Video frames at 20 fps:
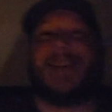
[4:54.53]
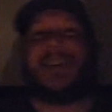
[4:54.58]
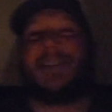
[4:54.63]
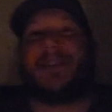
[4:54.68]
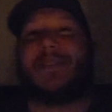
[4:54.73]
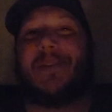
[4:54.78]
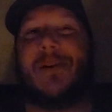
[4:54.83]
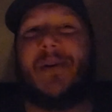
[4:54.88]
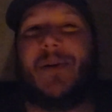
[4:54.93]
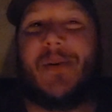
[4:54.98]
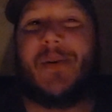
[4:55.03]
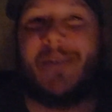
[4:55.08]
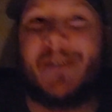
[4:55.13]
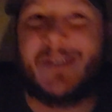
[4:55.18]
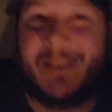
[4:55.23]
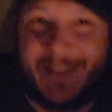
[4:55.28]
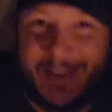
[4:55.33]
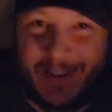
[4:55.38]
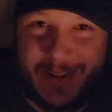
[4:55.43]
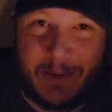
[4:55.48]
So
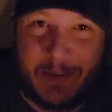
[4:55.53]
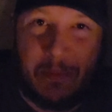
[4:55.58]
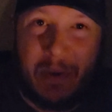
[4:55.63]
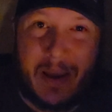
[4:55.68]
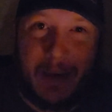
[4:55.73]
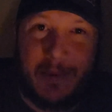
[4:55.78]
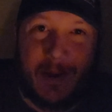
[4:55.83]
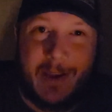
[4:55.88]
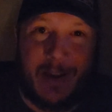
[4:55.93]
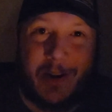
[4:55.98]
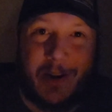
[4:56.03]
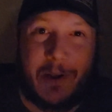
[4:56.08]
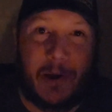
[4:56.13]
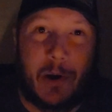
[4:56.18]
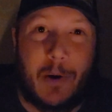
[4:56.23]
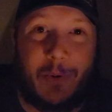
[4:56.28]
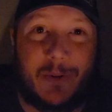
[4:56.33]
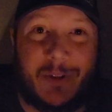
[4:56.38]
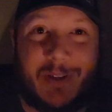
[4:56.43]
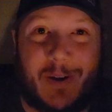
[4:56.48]
there's a baby-eating
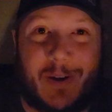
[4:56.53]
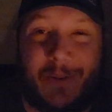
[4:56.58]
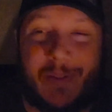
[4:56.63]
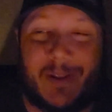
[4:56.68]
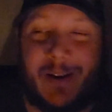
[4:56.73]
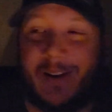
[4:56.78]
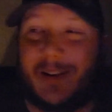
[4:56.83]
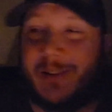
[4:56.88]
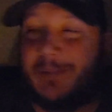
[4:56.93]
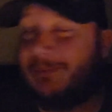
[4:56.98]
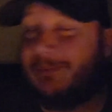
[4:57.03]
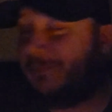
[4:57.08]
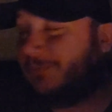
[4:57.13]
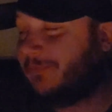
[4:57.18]
ghost out there.